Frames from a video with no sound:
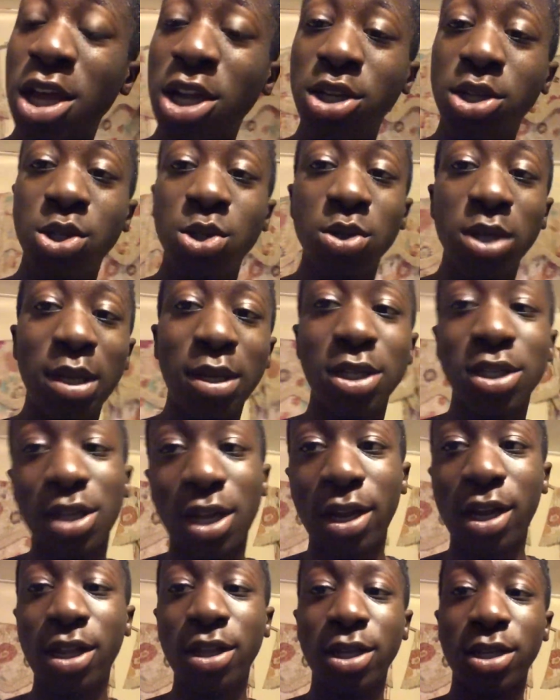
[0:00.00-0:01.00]
Dreams, all
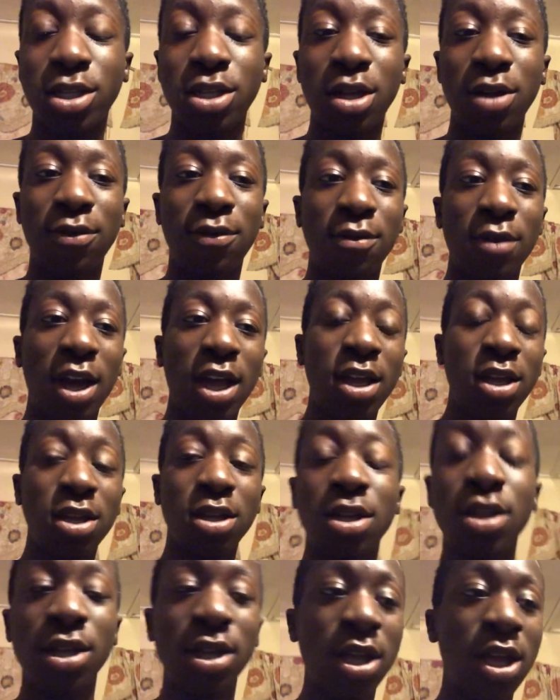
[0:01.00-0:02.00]
the other stuff, right?
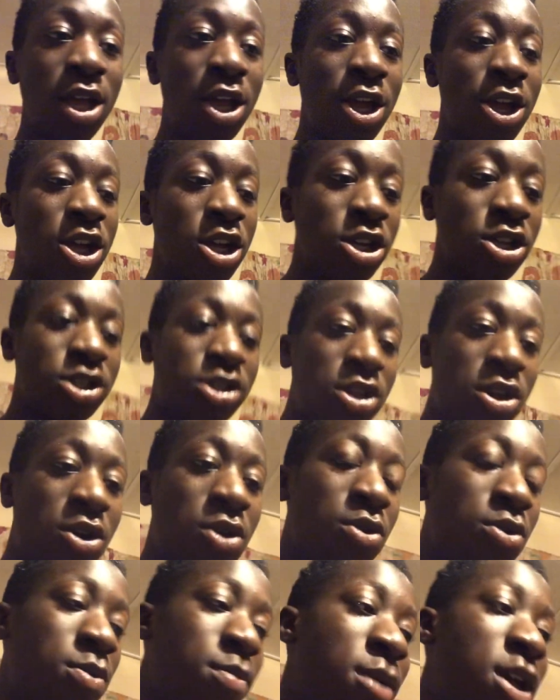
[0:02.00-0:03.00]
So
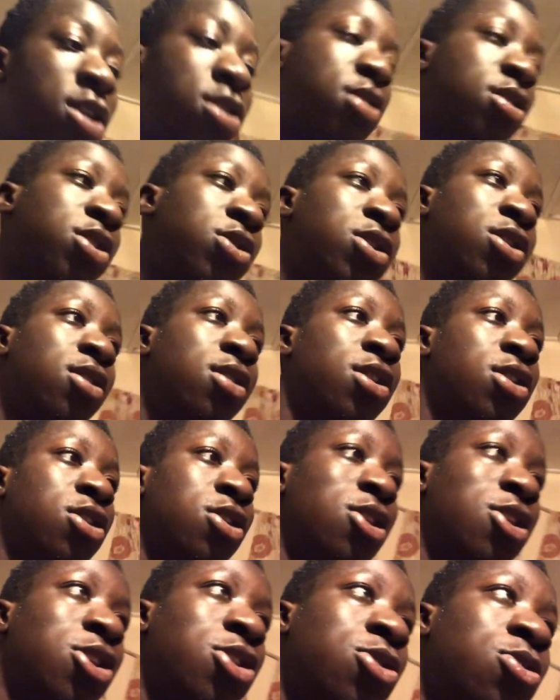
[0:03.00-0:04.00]
basically,
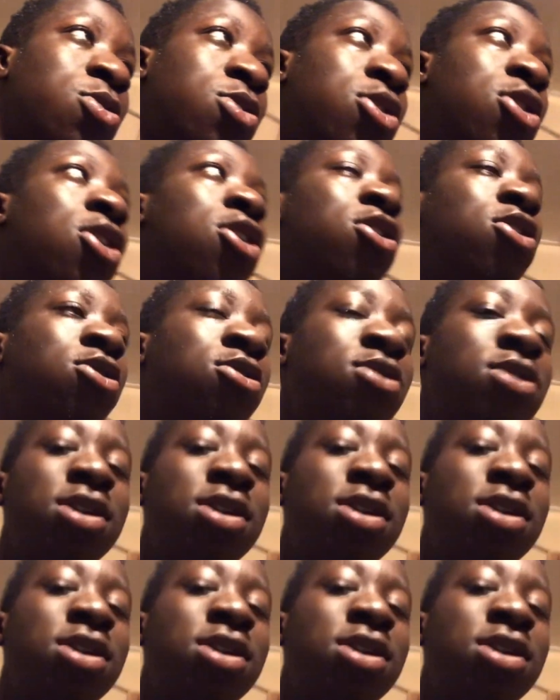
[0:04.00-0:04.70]
you go,